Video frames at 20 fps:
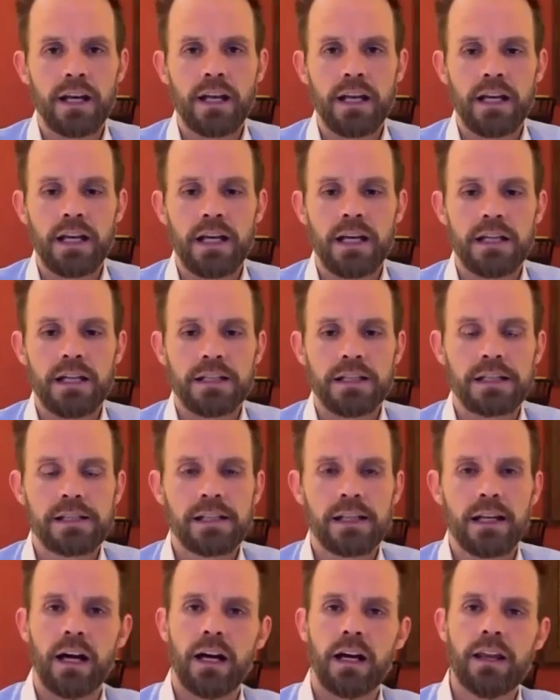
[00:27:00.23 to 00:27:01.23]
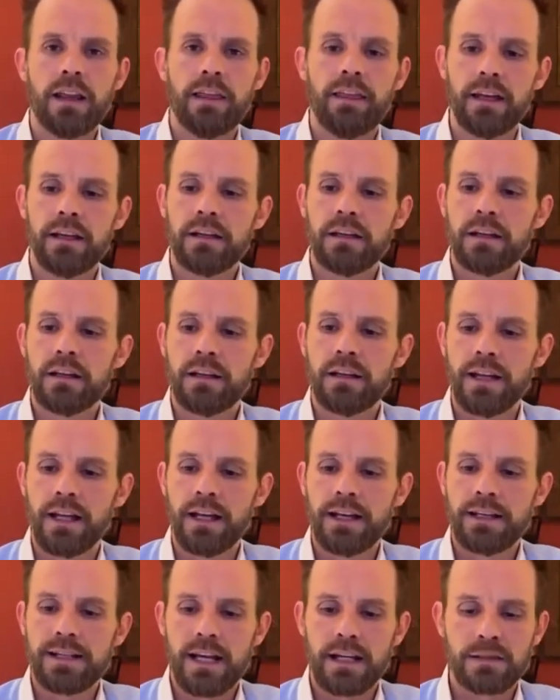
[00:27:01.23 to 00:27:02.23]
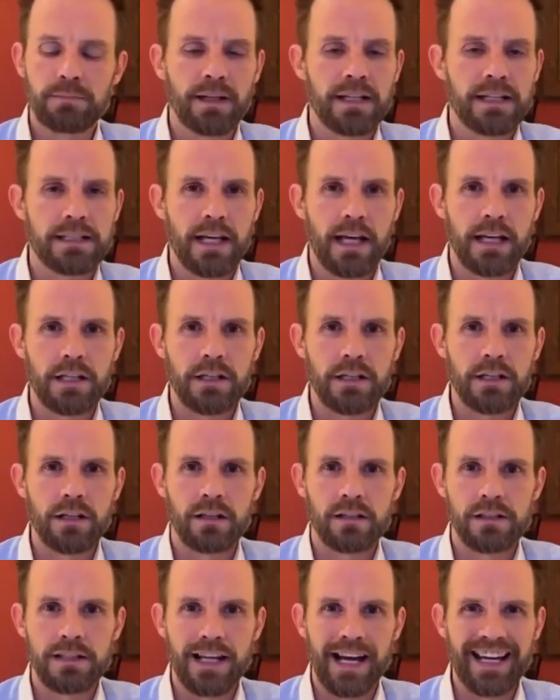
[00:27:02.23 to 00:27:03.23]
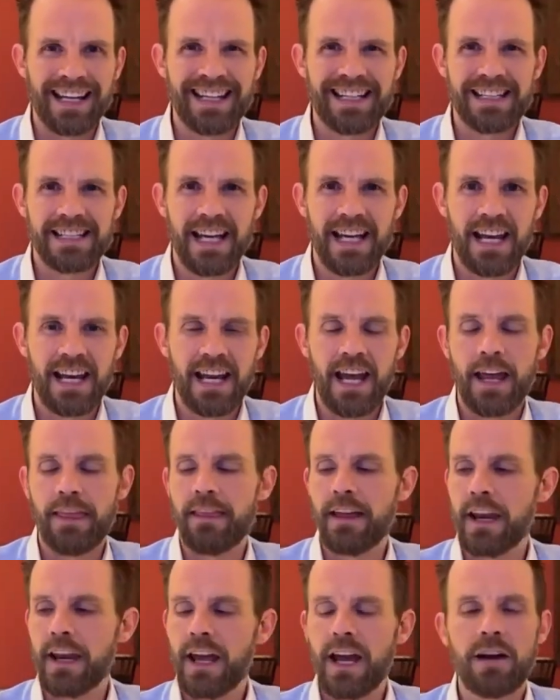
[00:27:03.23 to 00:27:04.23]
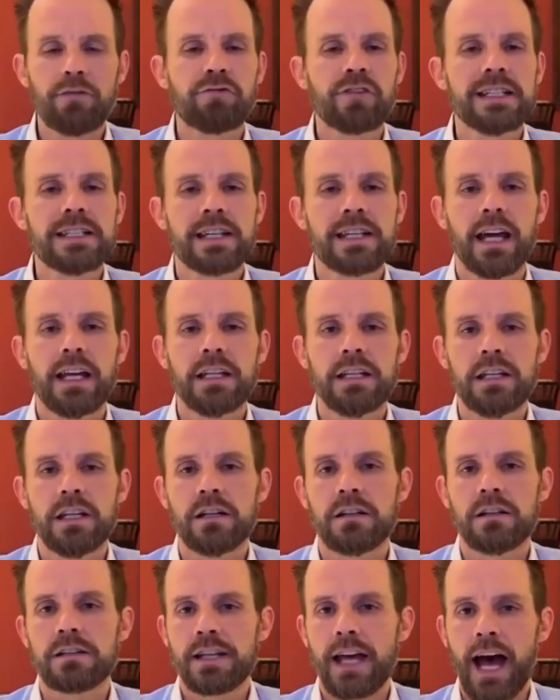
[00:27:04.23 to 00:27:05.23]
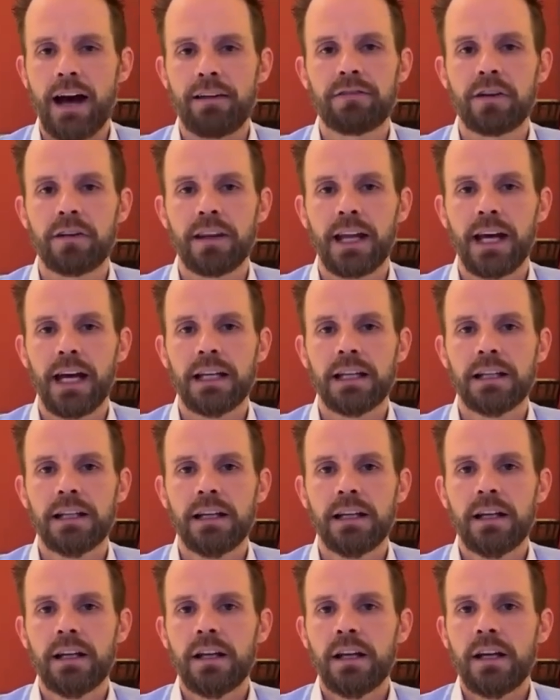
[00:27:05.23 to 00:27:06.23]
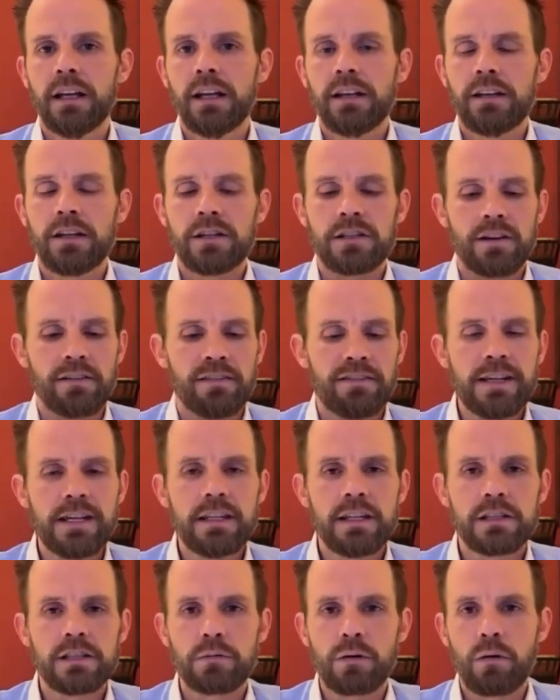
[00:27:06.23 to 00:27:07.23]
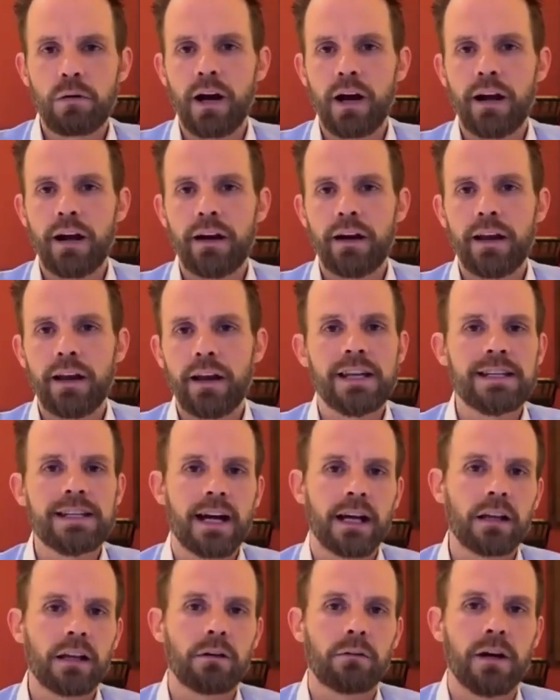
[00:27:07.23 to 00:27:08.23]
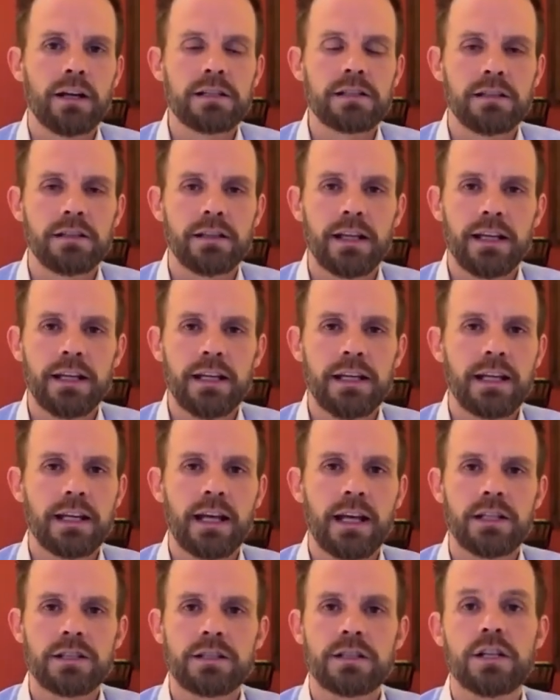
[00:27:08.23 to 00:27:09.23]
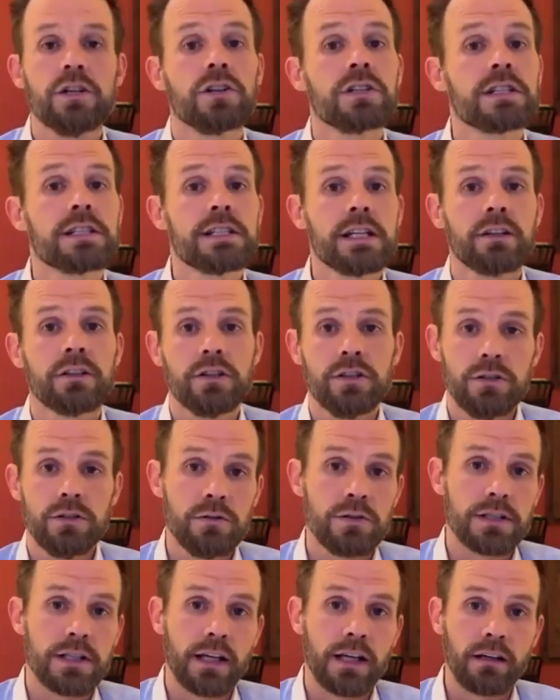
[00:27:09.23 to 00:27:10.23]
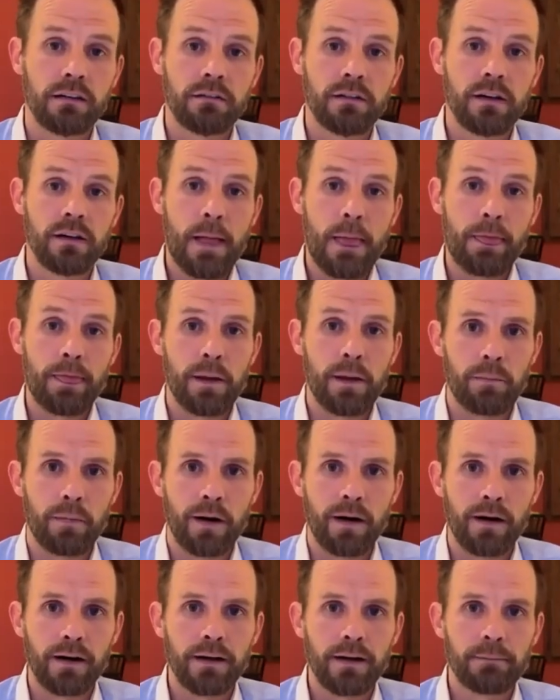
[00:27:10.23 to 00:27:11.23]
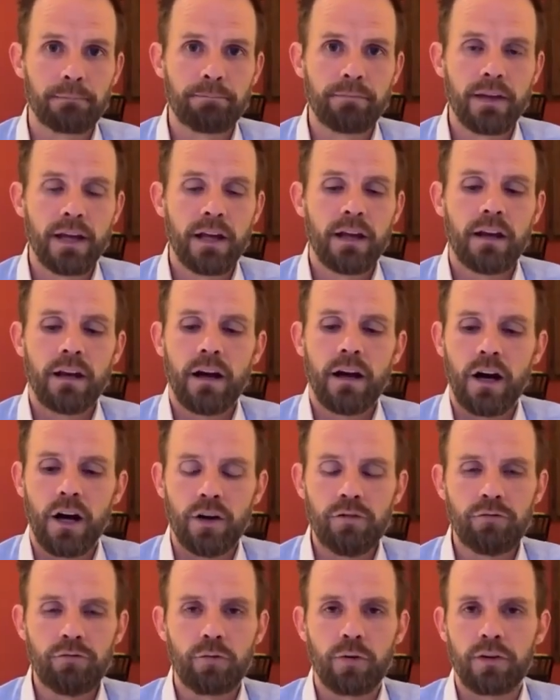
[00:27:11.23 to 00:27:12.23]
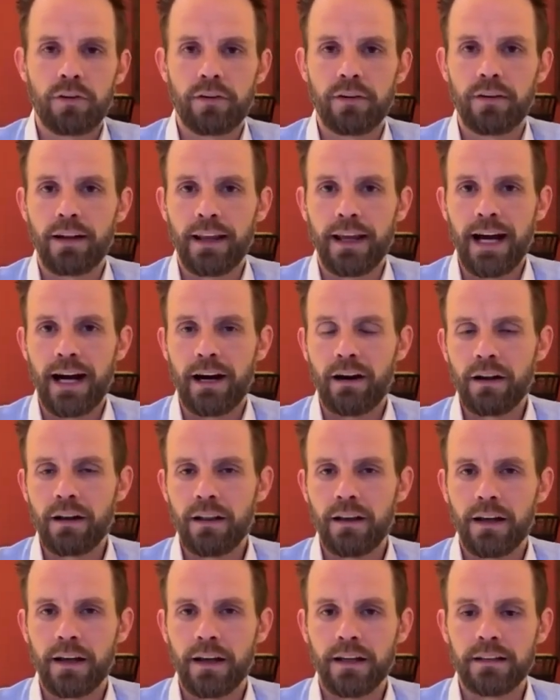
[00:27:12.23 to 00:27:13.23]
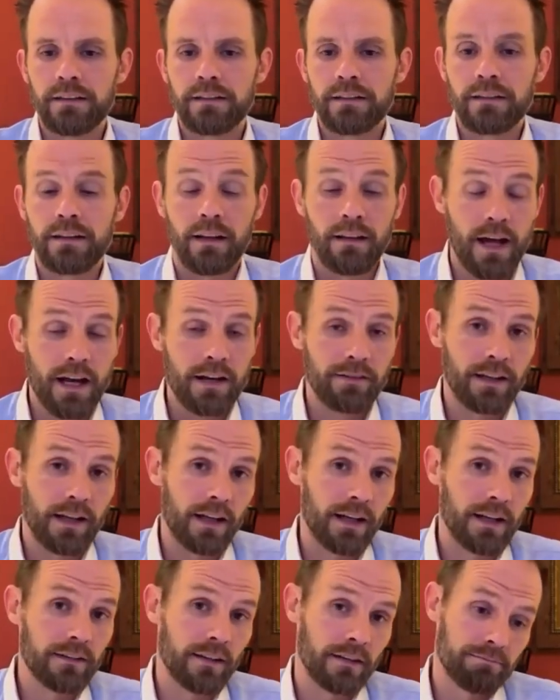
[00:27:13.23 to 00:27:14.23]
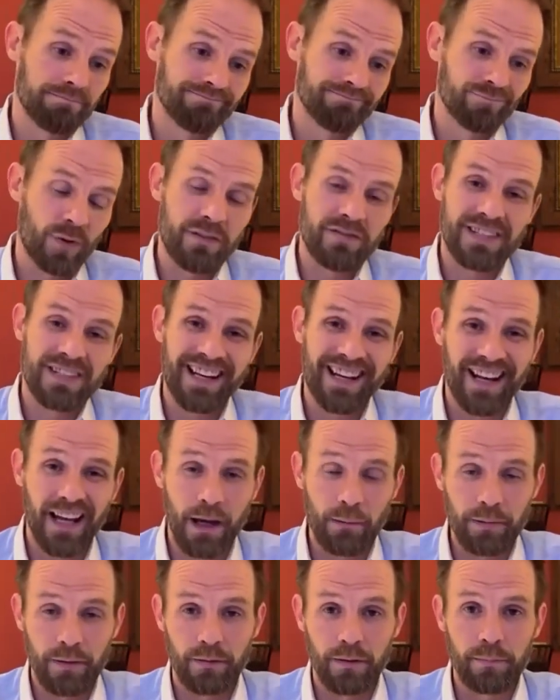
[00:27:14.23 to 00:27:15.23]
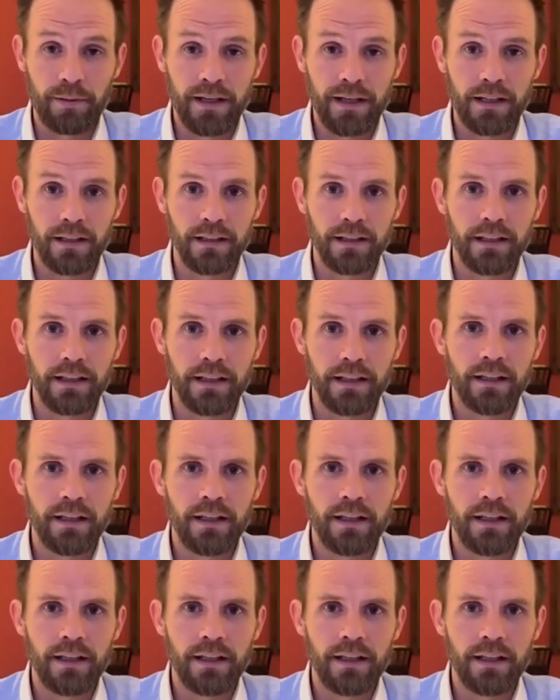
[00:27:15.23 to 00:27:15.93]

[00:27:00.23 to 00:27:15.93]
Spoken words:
is that takes place at years 9 and 10 and then every 10 years after that. There's a fee that's required and a declaration that indicates that you're still using the mark. Unfortunately, our clients, a lot of clients, and we've seen it happen repeatedly,